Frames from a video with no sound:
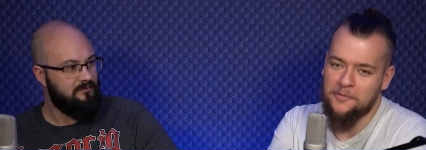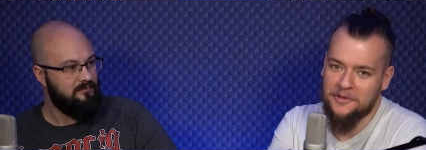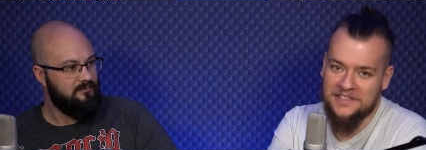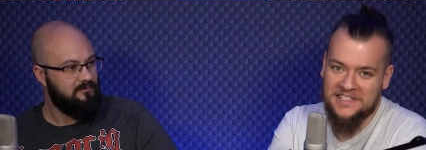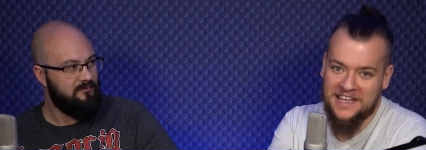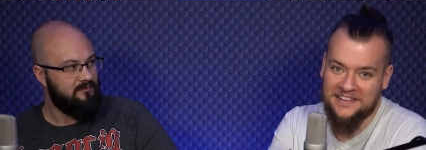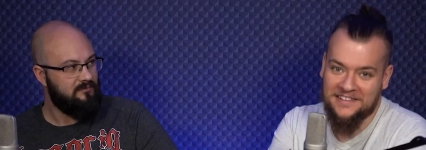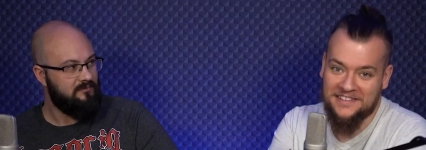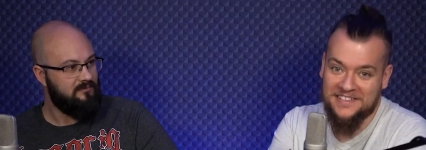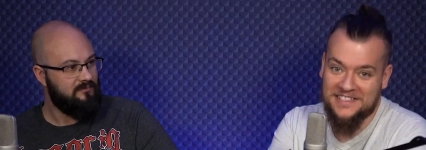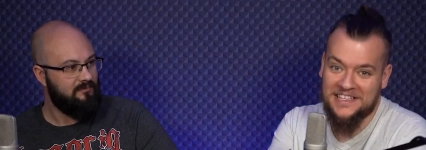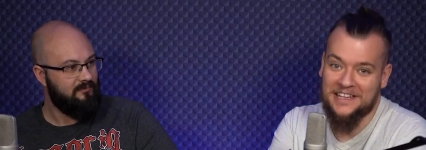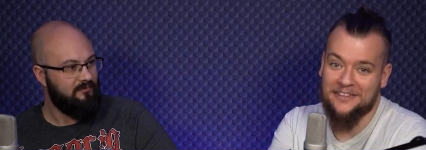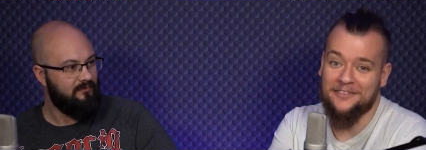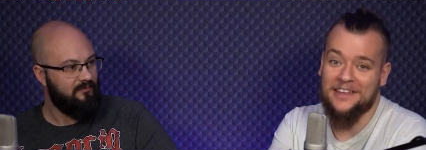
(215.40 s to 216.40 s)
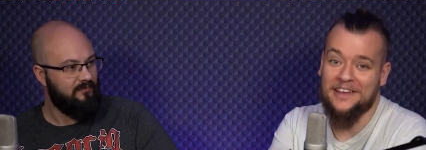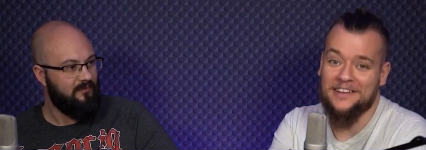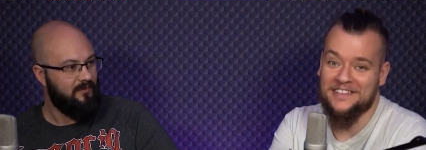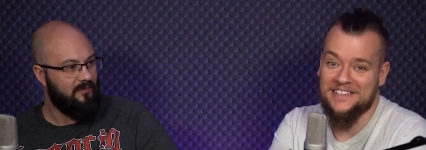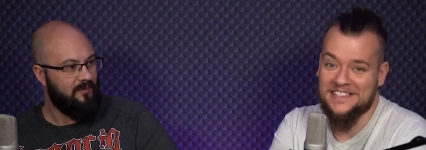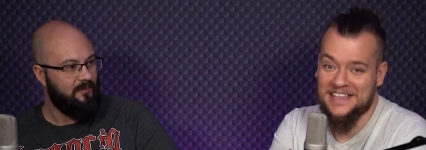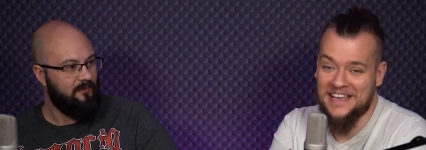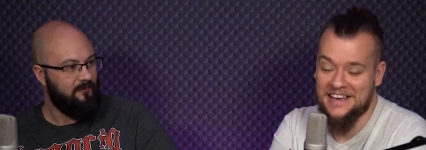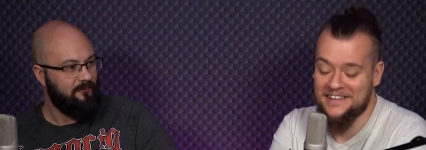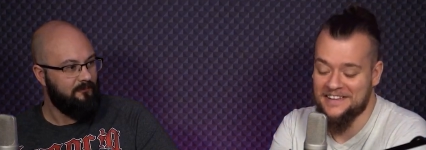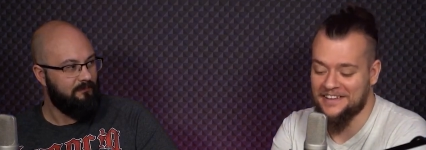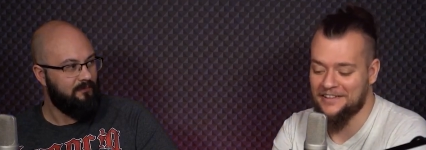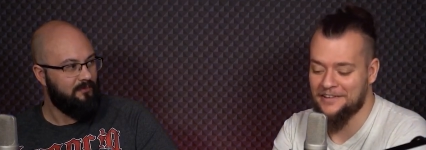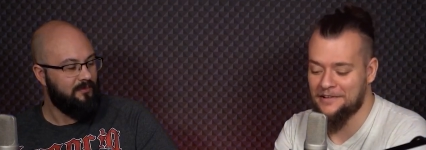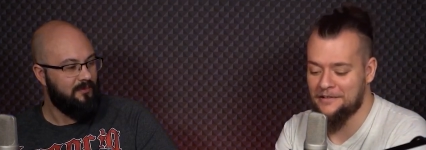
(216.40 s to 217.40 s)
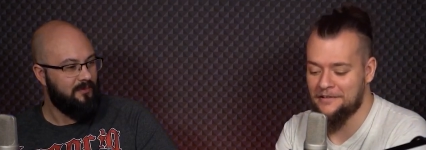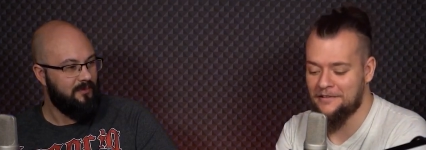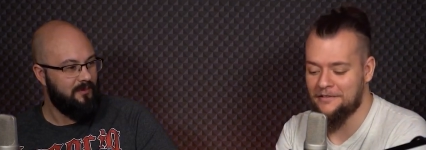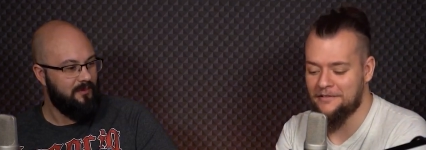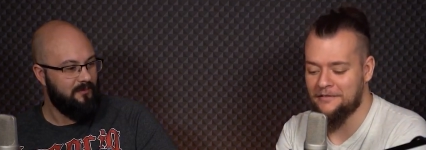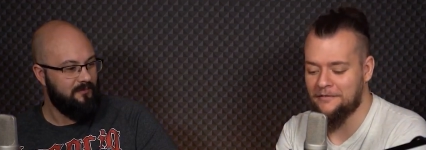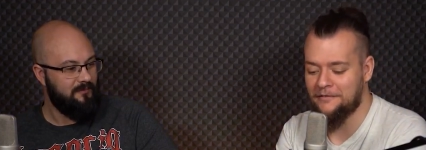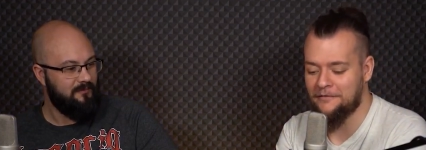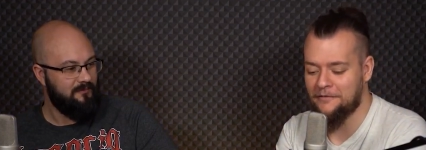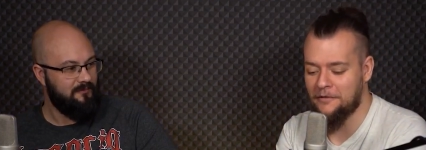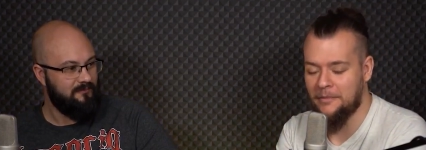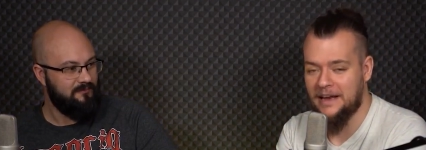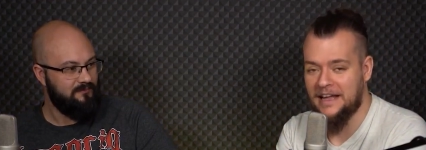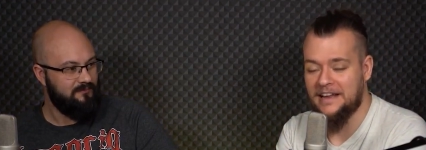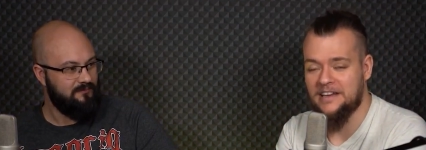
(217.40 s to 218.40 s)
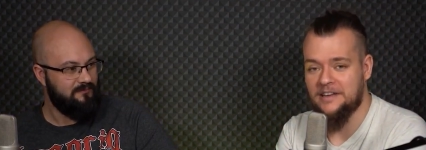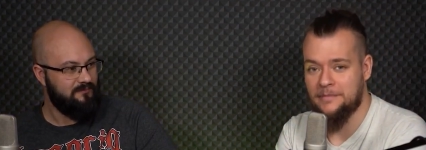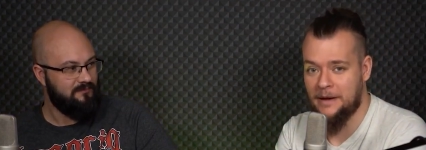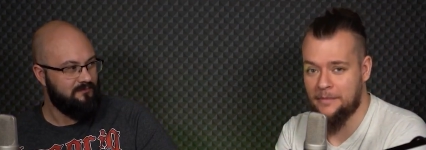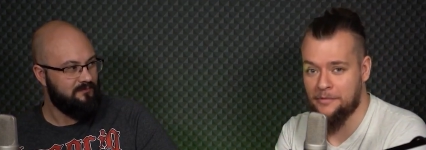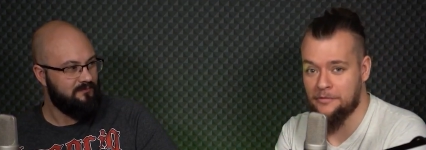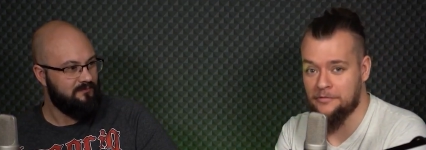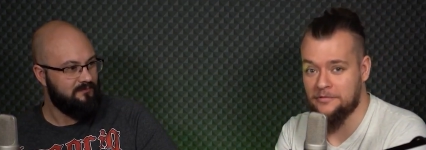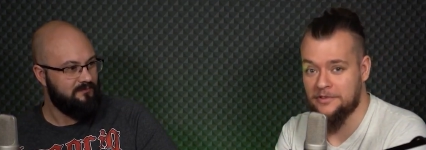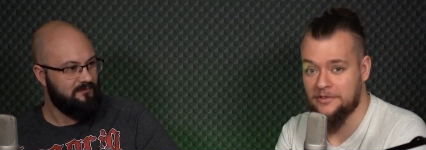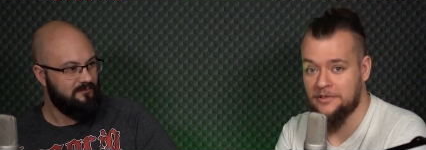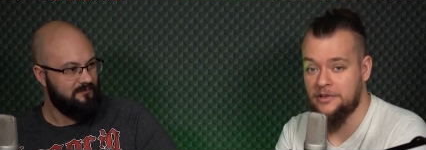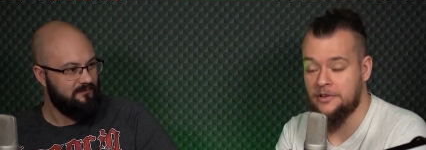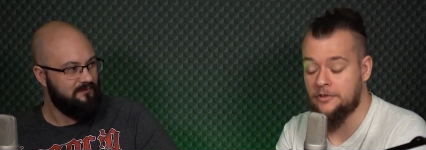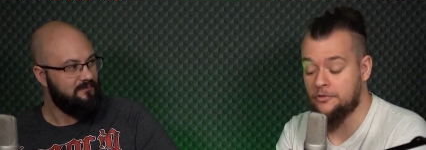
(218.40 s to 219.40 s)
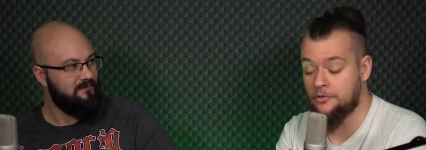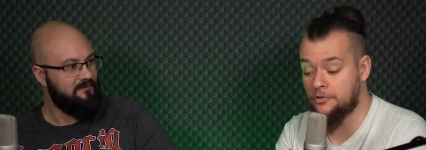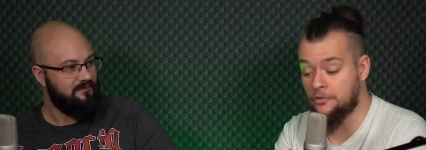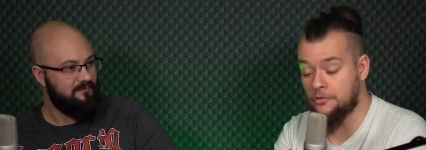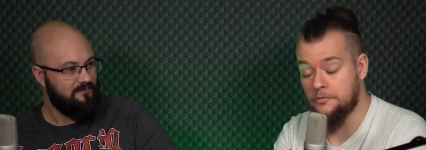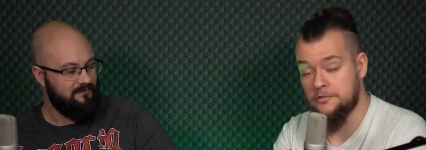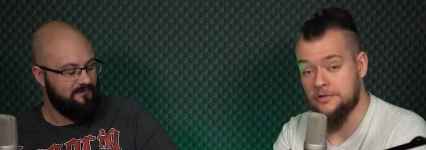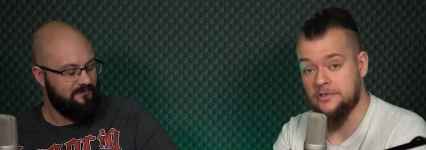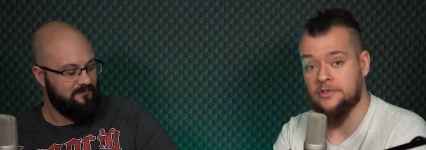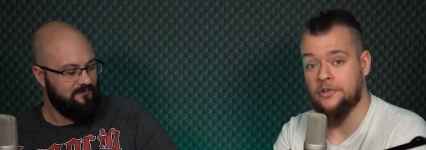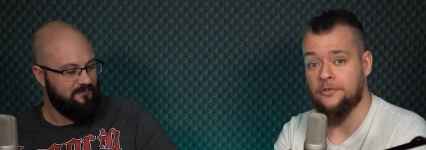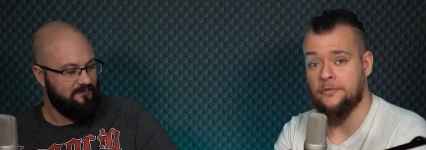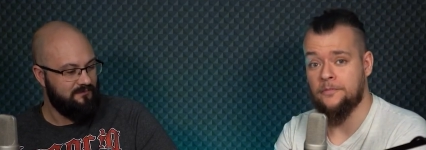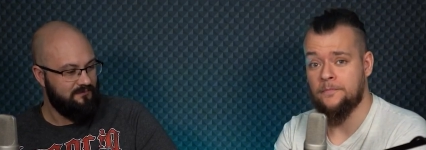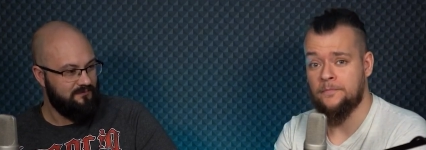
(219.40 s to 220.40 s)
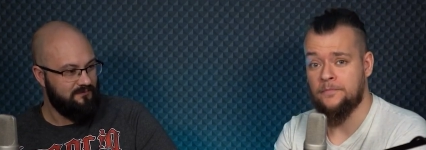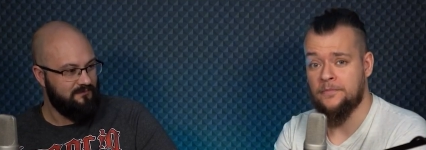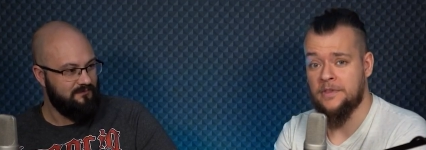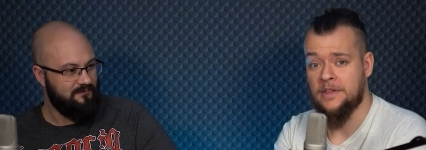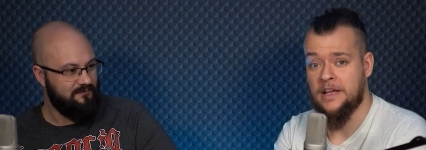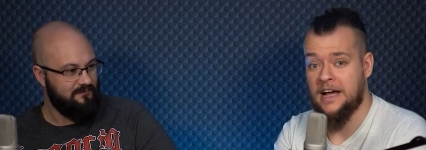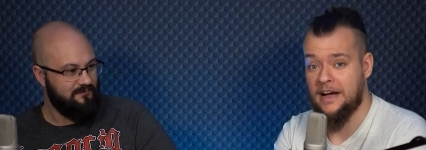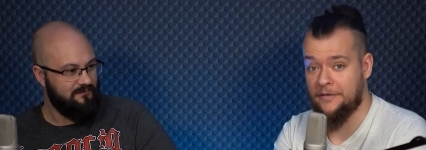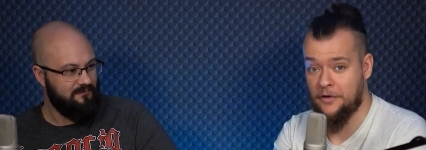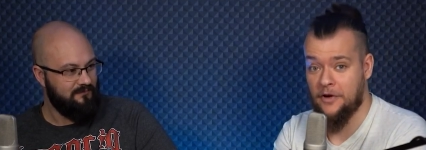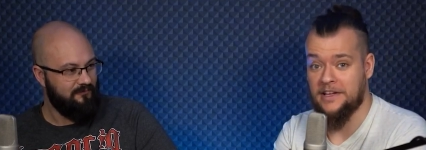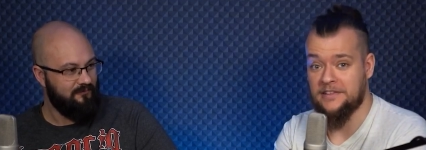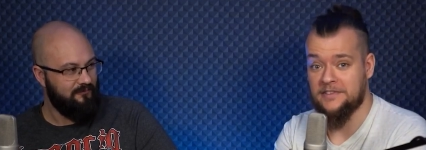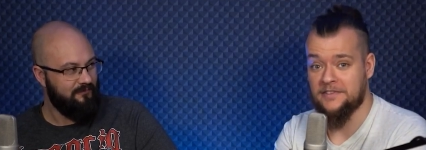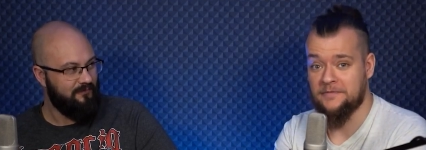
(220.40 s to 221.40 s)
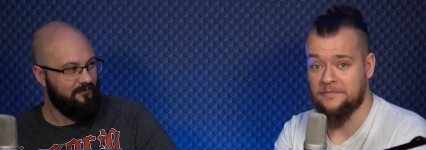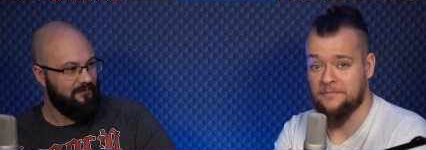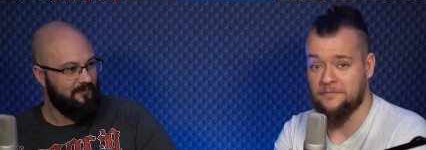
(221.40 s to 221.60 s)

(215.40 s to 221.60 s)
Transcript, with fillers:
Speaker 1: more sense if they are descended from land mammals that also have eyes,